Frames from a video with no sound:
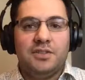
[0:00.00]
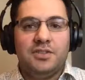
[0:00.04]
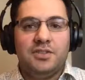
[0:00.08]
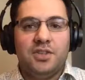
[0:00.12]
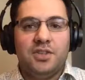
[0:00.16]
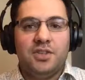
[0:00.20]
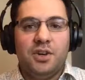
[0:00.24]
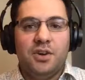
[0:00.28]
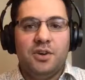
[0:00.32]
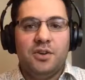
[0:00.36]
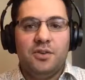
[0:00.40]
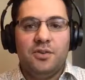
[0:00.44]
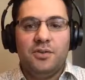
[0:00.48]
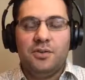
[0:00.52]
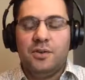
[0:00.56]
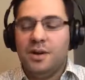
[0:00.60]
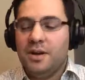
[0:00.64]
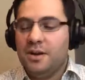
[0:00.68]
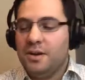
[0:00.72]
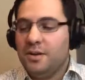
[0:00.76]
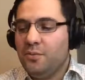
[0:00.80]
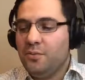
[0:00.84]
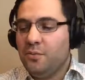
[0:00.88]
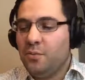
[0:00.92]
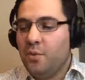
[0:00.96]
So
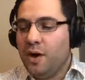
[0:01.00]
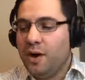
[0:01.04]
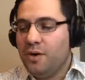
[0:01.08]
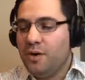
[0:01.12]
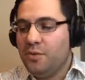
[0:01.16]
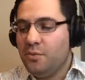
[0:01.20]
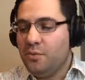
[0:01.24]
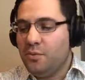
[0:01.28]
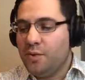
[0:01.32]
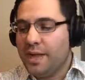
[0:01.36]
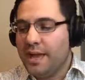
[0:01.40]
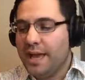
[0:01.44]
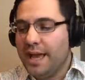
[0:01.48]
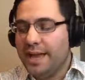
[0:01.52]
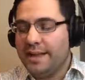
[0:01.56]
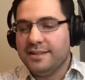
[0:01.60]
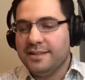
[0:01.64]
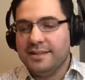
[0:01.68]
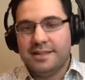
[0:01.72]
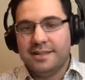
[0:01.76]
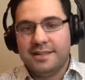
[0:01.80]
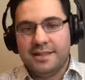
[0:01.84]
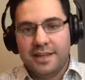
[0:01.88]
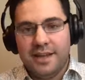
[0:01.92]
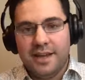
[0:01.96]
why don't we end
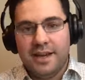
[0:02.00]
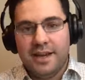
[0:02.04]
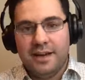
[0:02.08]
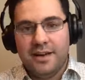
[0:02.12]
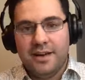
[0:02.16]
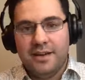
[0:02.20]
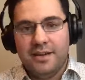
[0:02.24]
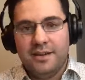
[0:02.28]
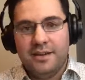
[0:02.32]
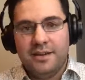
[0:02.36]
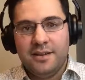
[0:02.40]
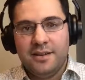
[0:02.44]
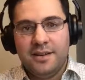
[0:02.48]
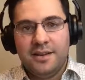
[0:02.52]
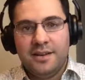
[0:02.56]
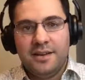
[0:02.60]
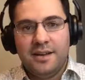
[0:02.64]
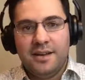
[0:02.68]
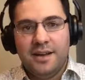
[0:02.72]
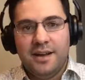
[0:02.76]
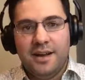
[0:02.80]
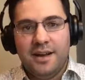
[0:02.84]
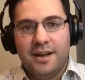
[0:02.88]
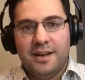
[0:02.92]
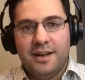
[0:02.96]
it there?
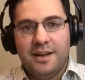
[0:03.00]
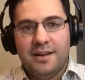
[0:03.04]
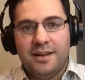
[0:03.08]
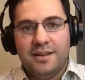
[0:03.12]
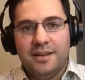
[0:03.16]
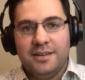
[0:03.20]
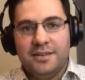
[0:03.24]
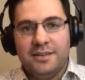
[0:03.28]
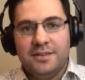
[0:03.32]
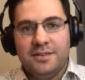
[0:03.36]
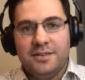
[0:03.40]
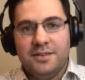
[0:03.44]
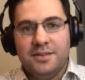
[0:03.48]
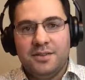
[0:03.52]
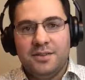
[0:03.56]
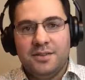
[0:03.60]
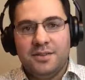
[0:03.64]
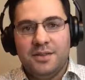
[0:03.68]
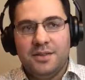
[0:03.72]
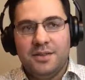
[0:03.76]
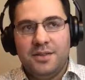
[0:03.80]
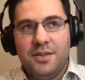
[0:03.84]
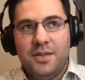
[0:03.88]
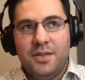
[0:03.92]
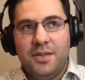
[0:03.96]

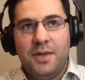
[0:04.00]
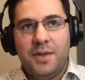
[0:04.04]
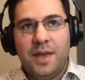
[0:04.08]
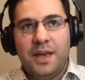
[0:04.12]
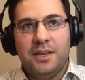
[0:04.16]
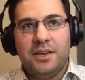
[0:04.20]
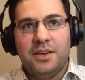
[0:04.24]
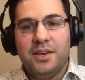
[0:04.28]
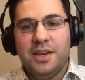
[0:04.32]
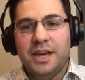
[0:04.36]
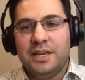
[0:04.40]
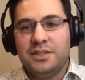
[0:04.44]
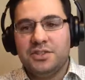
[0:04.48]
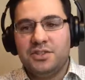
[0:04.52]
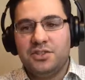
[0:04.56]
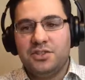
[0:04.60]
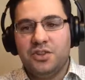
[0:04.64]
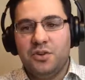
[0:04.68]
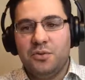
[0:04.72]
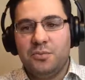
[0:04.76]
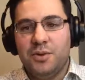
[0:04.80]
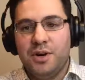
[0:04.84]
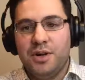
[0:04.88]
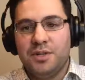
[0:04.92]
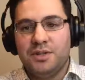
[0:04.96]
Thank you guys
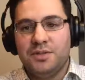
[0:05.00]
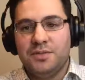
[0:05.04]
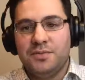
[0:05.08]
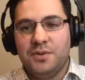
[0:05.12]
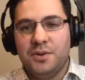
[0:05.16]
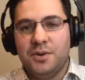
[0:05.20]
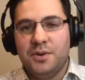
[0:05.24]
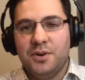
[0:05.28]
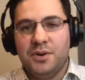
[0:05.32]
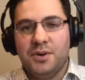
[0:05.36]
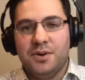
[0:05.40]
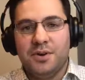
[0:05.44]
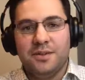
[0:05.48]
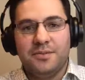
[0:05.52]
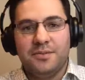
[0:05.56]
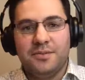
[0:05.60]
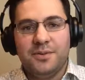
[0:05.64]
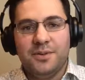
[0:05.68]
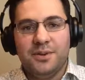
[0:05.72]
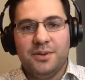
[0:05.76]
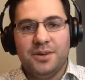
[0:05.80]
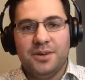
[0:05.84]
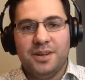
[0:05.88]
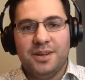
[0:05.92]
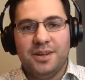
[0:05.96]
so much
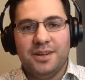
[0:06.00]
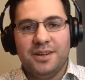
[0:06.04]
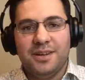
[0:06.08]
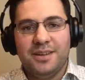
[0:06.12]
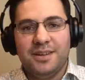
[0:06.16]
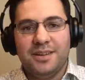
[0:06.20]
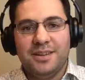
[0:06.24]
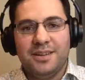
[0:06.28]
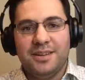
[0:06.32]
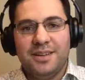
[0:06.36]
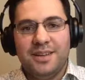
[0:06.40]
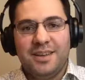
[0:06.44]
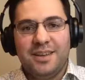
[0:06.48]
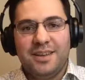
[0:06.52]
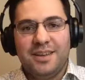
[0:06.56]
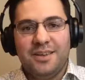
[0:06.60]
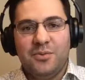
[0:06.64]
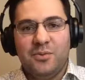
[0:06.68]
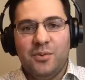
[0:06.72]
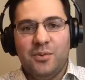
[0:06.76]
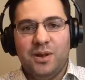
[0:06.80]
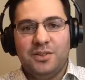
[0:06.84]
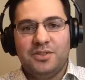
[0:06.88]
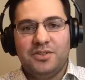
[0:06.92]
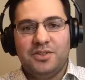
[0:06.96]
for
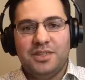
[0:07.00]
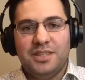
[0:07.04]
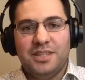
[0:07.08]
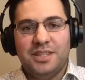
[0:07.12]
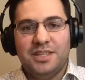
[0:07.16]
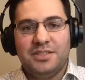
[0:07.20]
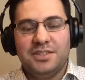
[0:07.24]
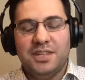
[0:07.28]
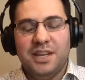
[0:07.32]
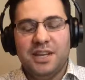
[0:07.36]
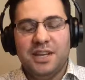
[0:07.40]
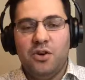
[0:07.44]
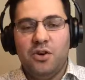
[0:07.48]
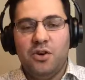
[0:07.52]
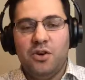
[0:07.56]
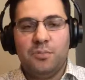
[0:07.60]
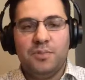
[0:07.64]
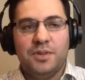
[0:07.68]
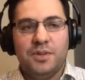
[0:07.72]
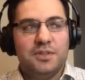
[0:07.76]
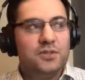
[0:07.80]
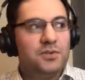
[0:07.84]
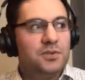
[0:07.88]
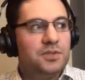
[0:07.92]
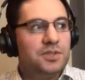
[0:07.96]
watching this. I hope
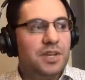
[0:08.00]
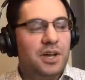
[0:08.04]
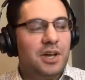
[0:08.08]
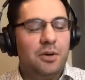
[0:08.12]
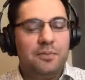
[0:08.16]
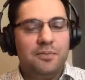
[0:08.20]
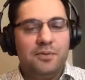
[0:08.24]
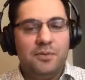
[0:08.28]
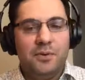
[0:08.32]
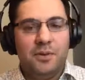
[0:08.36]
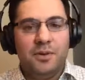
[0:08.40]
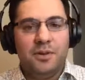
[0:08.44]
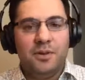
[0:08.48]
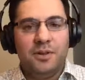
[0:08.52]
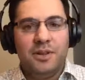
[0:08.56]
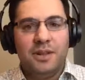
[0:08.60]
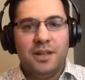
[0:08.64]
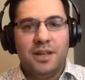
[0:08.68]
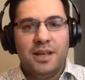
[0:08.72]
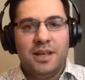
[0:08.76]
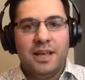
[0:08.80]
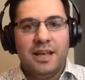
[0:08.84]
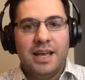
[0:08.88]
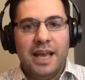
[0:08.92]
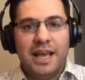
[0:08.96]
this was helpful.
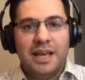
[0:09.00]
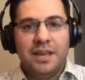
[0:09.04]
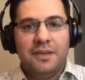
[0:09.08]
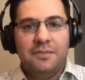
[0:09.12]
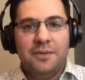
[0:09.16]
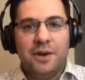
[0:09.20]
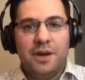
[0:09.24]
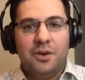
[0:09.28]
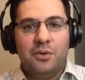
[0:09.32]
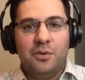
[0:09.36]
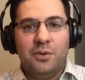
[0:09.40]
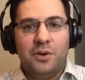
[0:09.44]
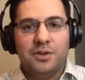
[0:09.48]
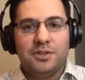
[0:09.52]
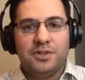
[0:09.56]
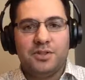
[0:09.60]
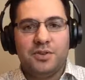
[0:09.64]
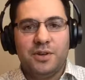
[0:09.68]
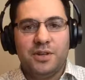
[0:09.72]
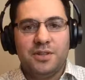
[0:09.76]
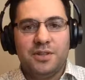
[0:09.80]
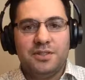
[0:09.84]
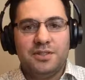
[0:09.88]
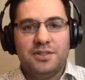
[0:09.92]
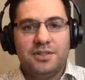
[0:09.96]
Any final words,
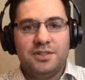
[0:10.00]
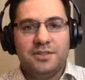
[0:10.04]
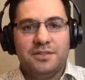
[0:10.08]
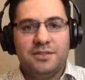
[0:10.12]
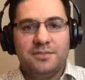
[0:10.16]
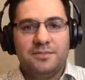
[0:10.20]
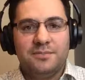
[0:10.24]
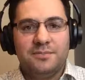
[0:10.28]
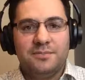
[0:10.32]
Chris?